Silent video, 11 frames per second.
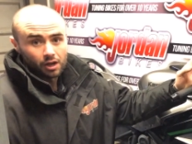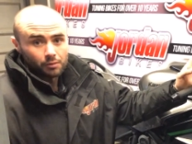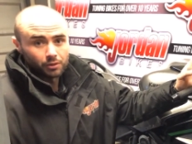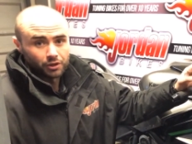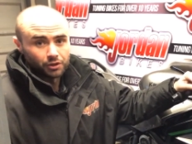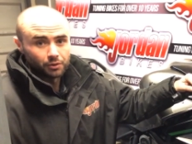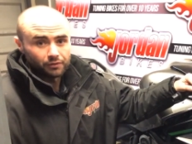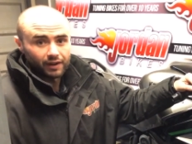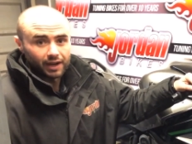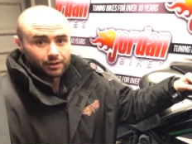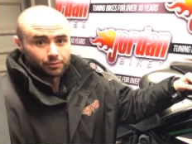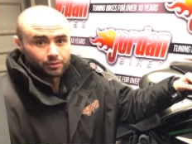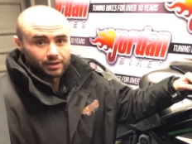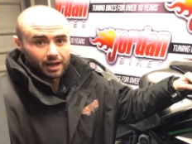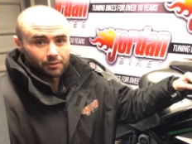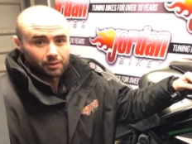we're going to do the final run
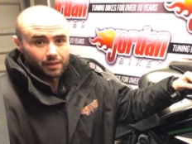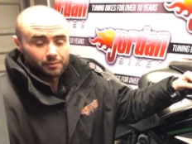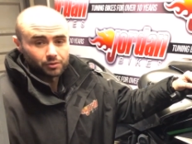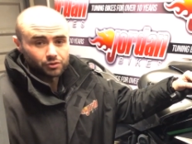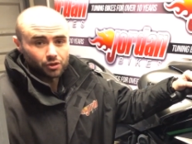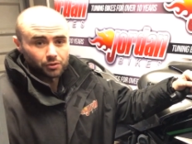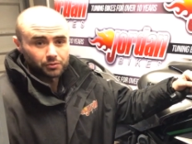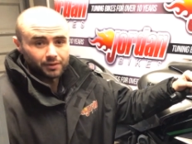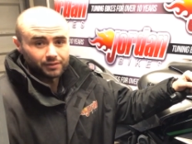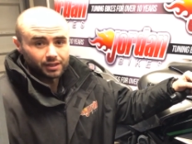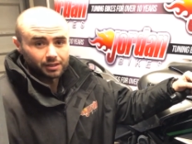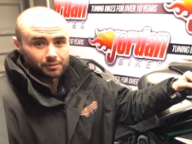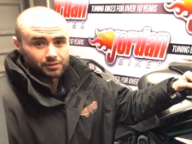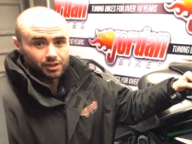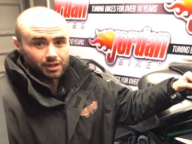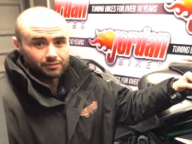now, and then we'll talk through everything that we've
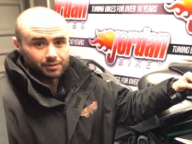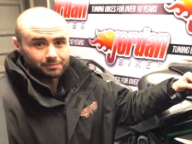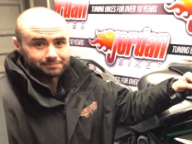achieved.